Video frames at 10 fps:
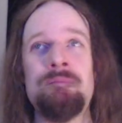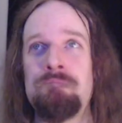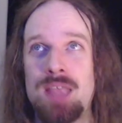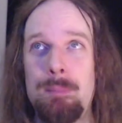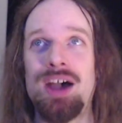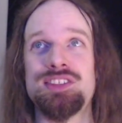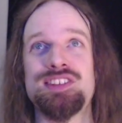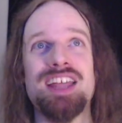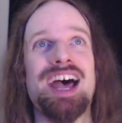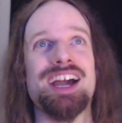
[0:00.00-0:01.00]
about
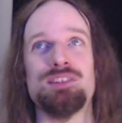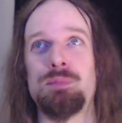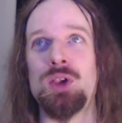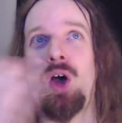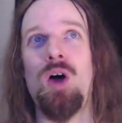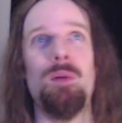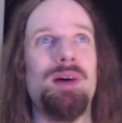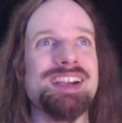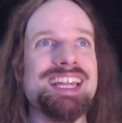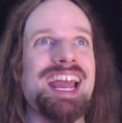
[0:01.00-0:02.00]
stocks, put all
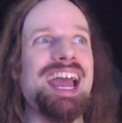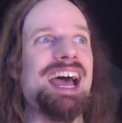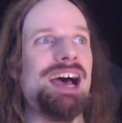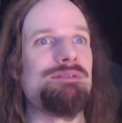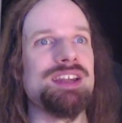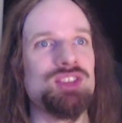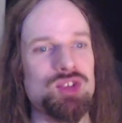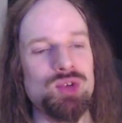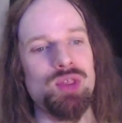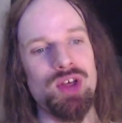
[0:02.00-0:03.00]
money I have
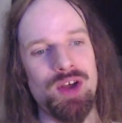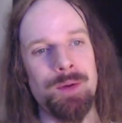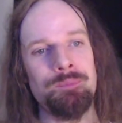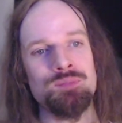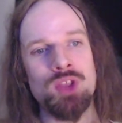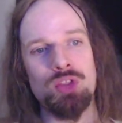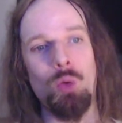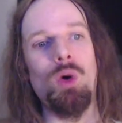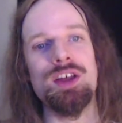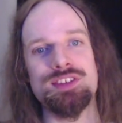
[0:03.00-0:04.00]
into the
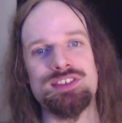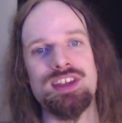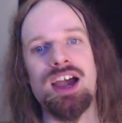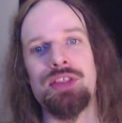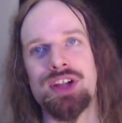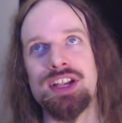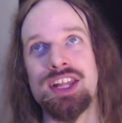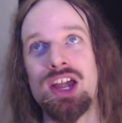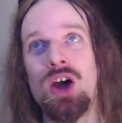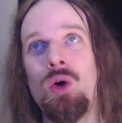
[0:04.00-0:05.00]
ones how they're going to
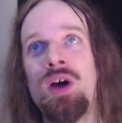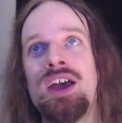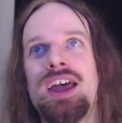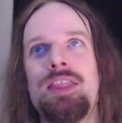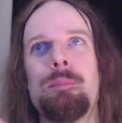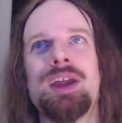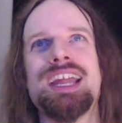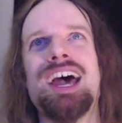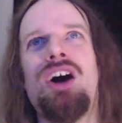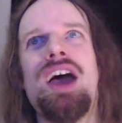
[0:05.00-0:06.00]
go, and then bring it
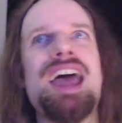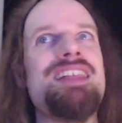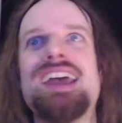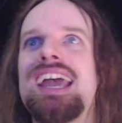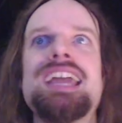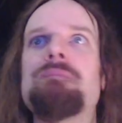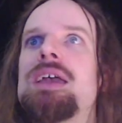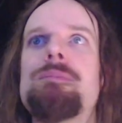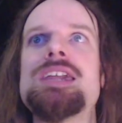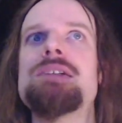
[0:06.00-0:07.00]
out. And then hey,
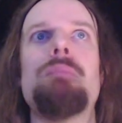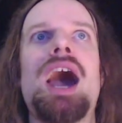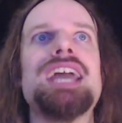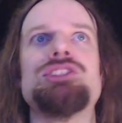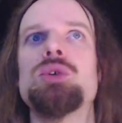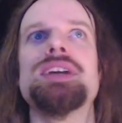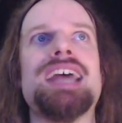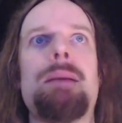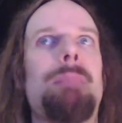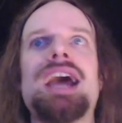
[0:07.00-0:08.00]
maybe my doing
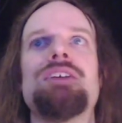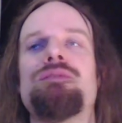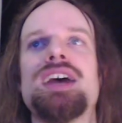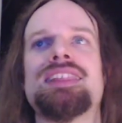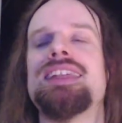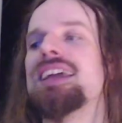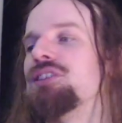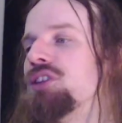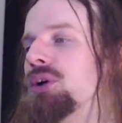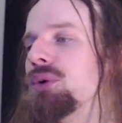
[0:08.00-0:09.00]
that might affect things
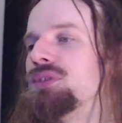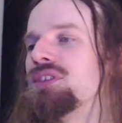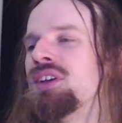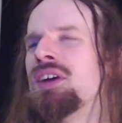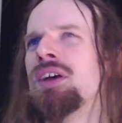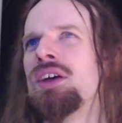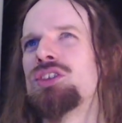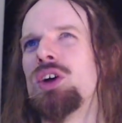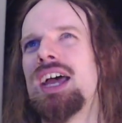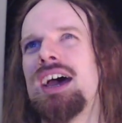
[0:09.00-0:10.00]
too.
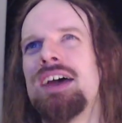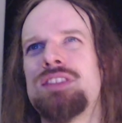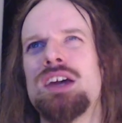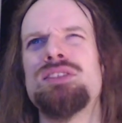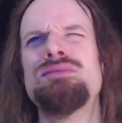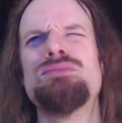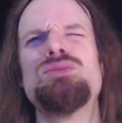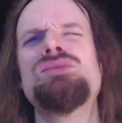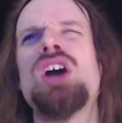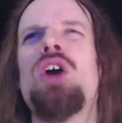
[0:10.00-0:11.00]
So
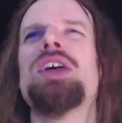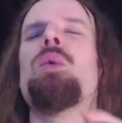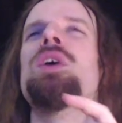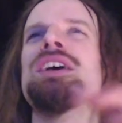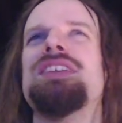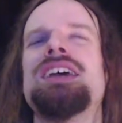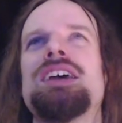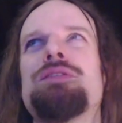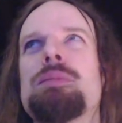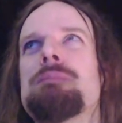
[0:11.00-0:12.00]
no, they wouldn't. It
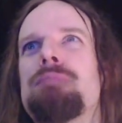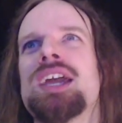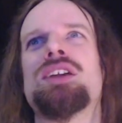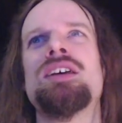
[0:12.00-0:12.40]
have to be big,